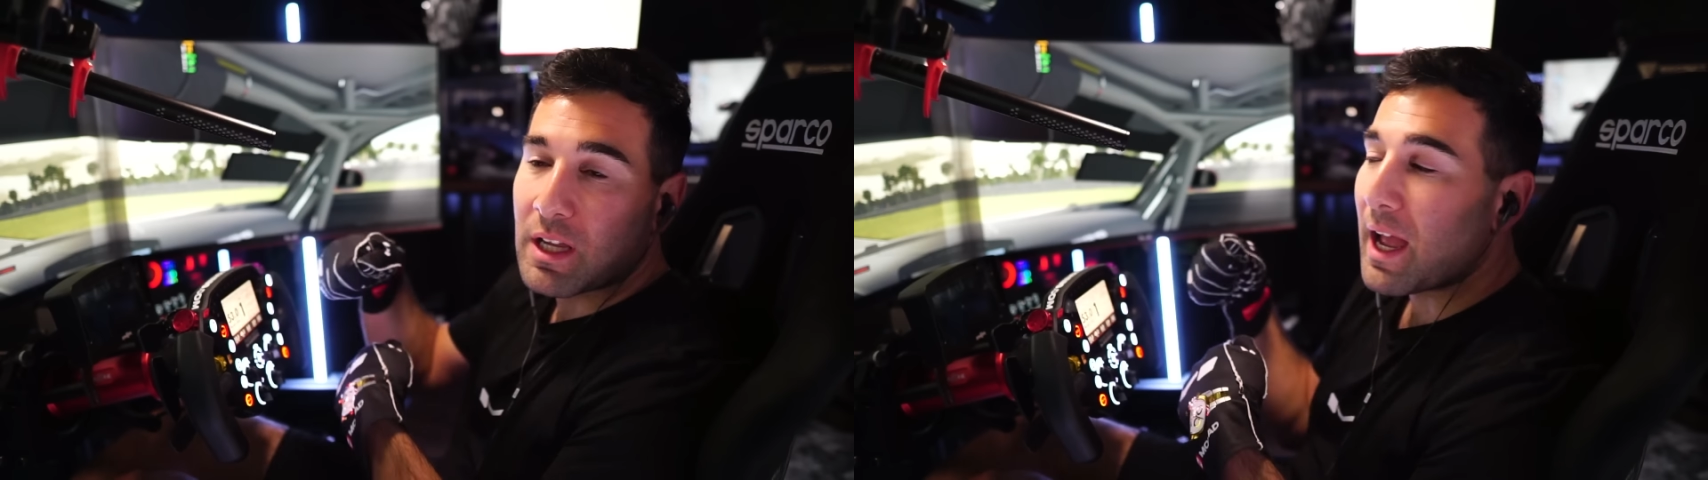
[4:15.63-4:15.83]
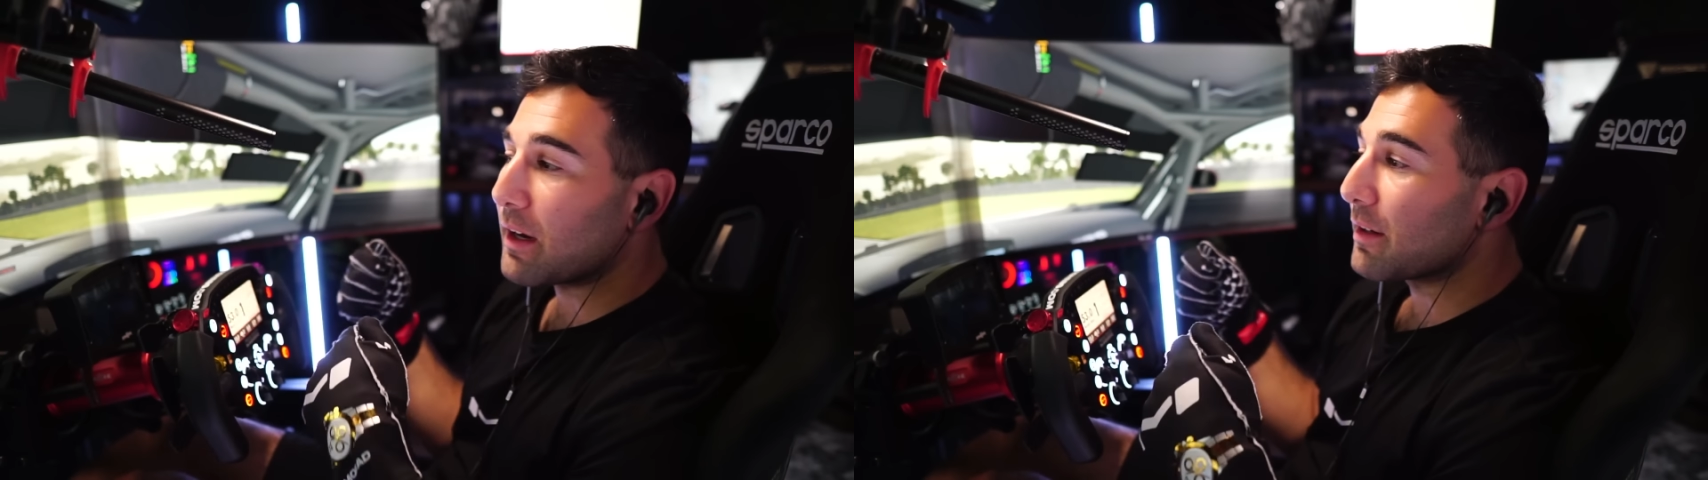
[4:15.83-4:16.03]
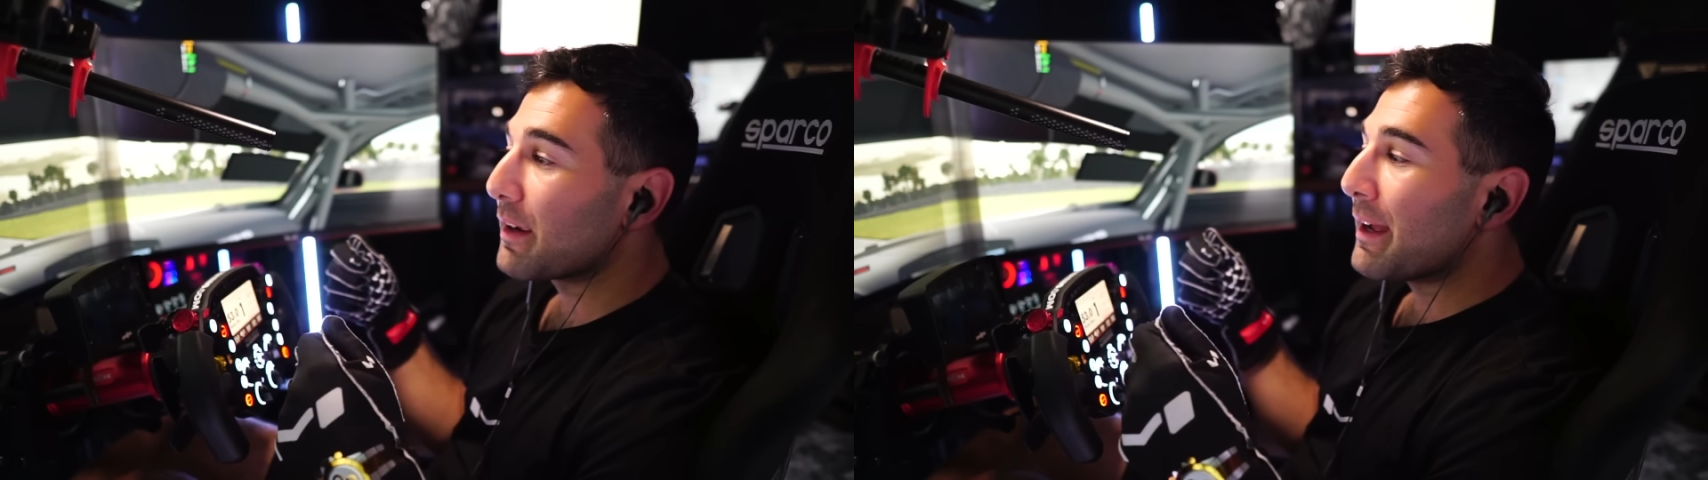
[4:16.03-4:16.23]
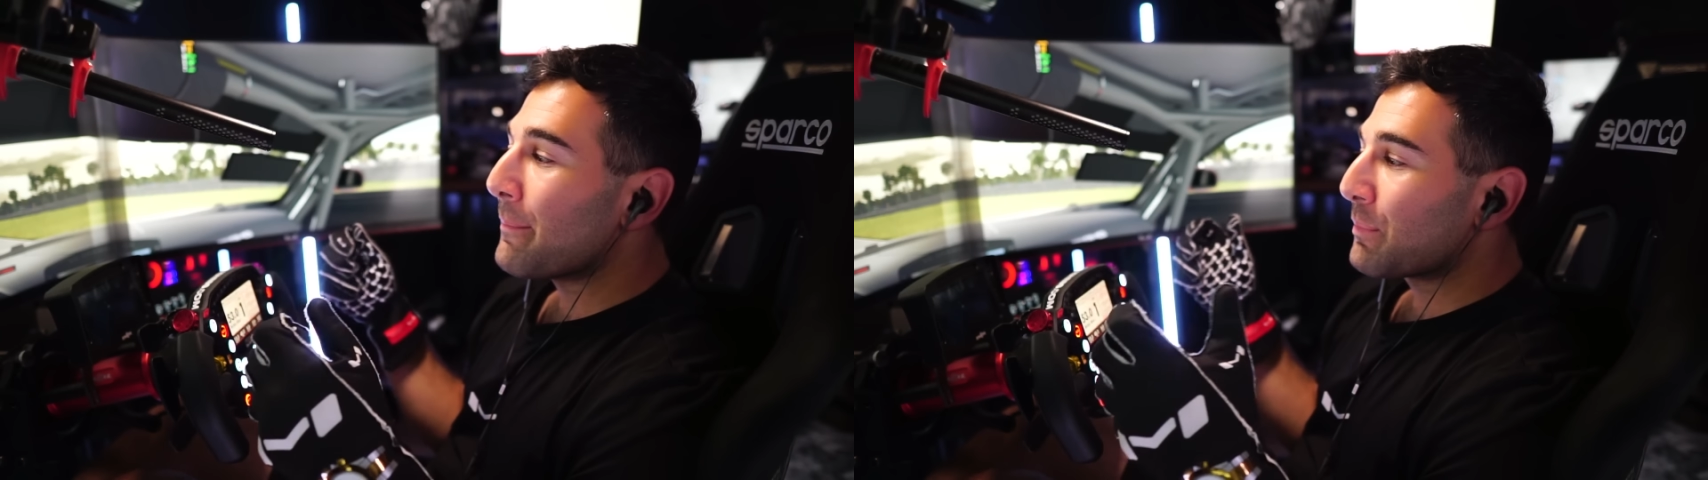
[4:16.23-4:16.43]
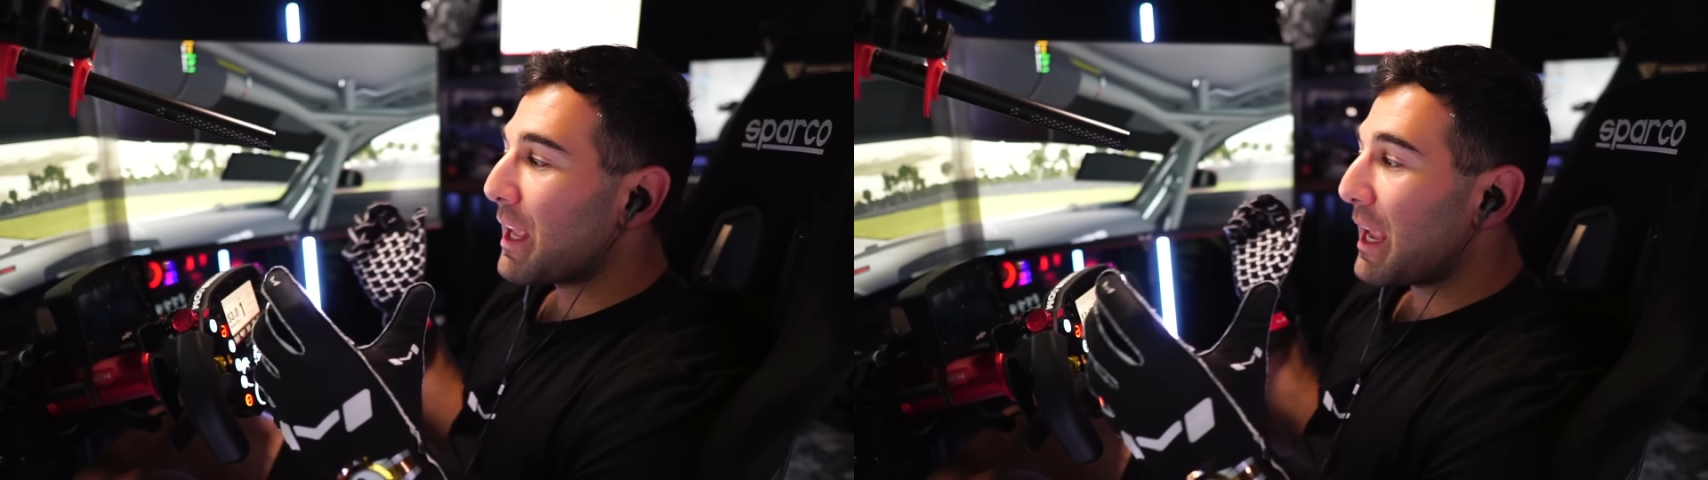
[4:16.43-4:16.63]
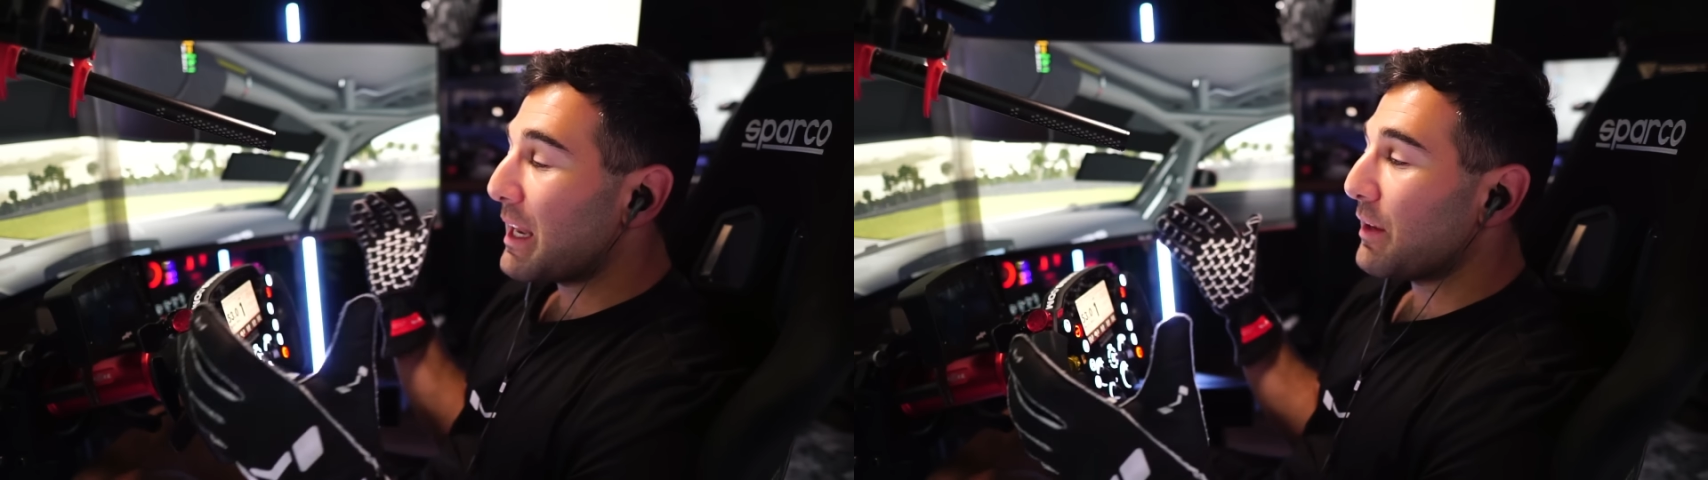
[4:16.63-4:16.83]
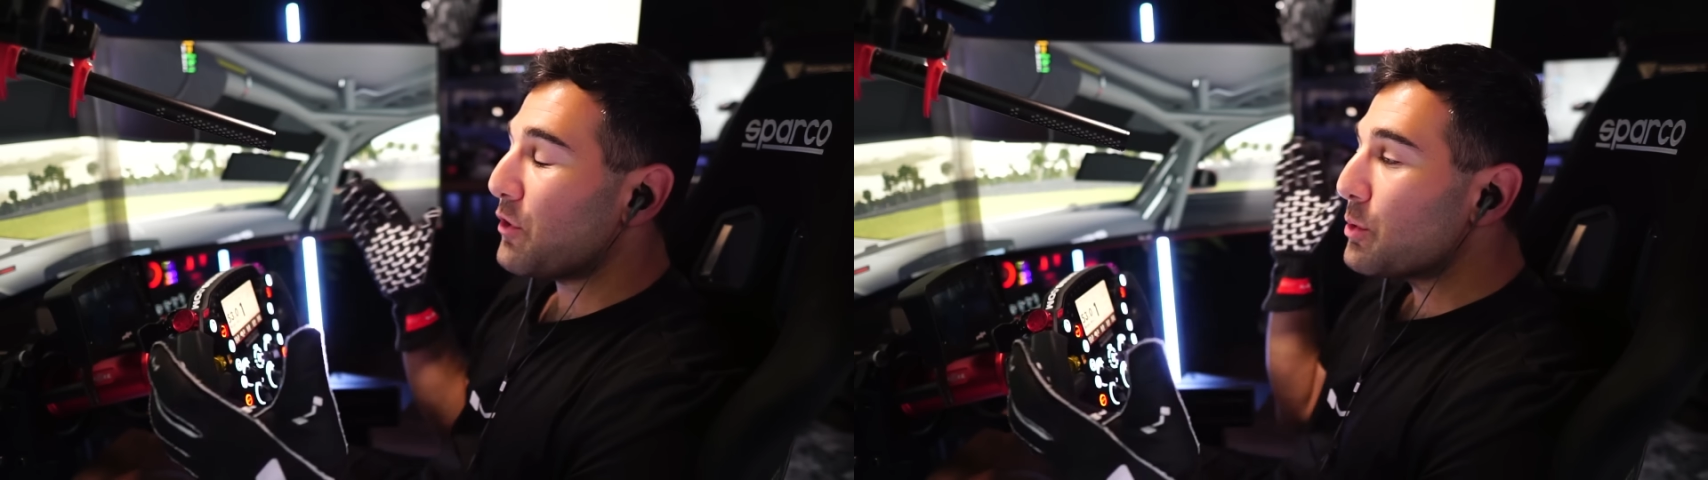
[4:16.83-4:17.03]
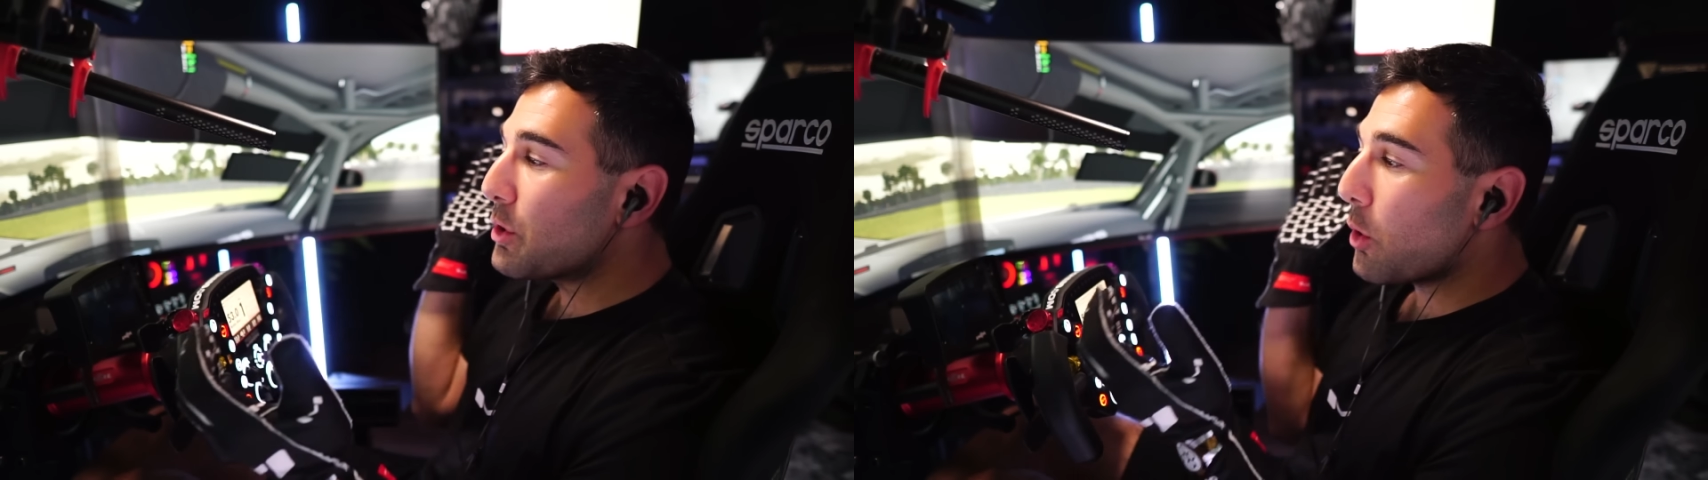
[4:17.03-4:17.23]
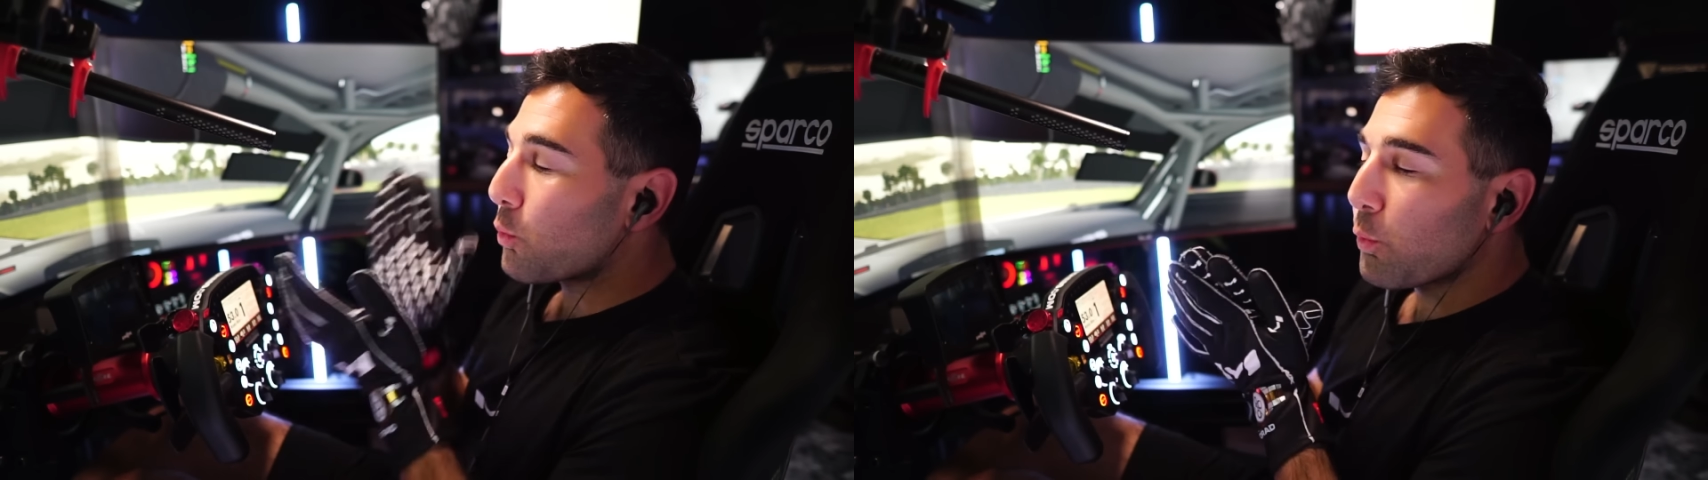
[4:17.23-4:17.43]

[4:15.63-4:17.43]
tire. And if you go